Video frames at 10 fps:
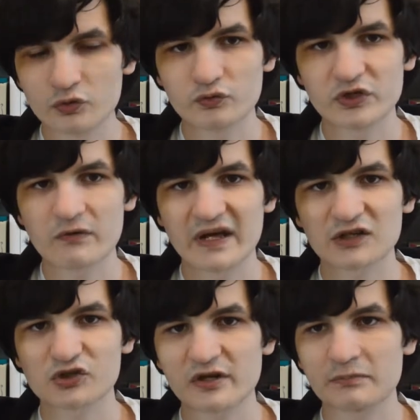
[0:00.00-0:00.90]
who don't
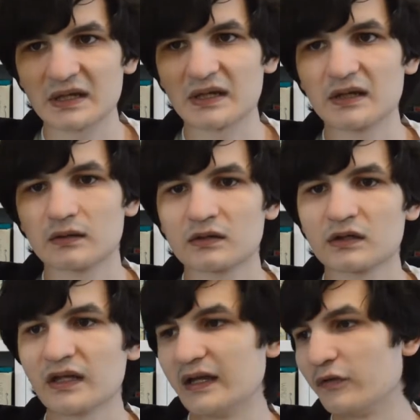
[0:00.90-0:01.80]
actually appear
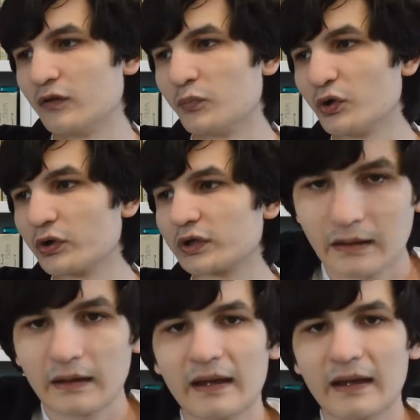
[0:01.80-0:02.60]
in the book.